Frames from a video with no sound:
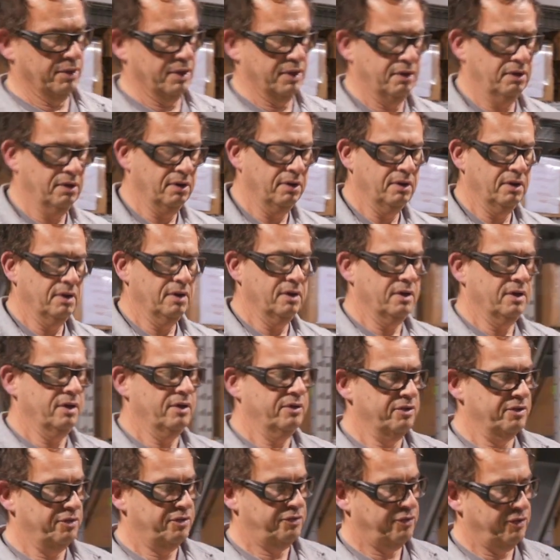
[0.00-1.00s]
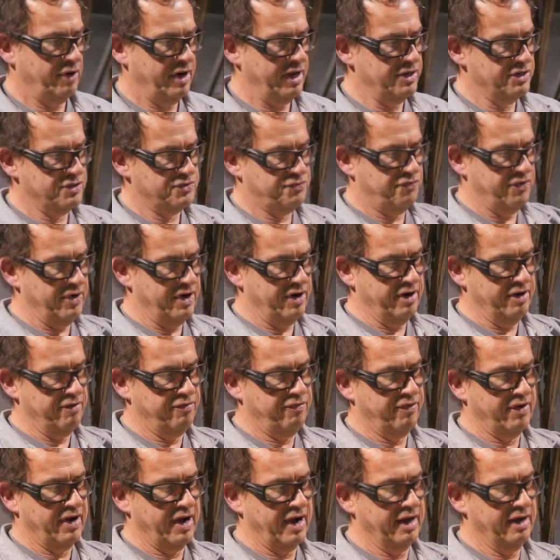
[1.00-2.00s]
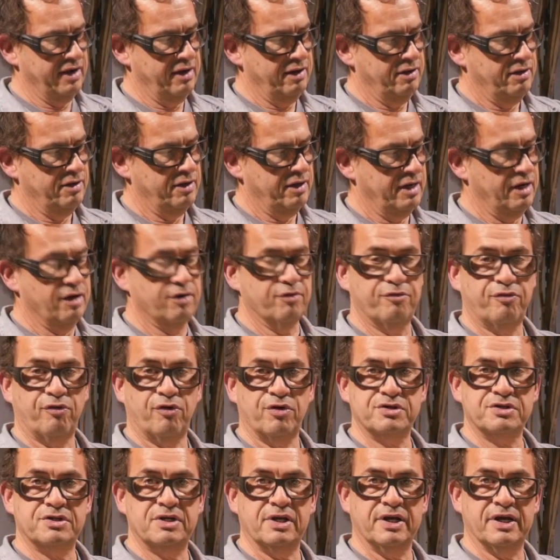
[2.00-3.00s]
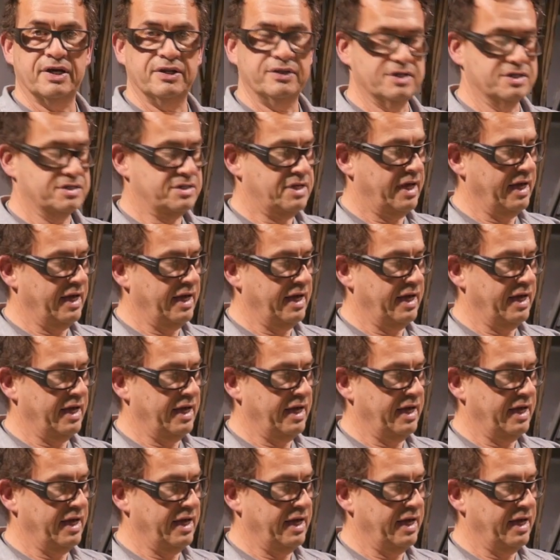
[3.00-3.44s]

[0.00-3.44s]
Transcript: one. The thread is very fine, and unfortunately in this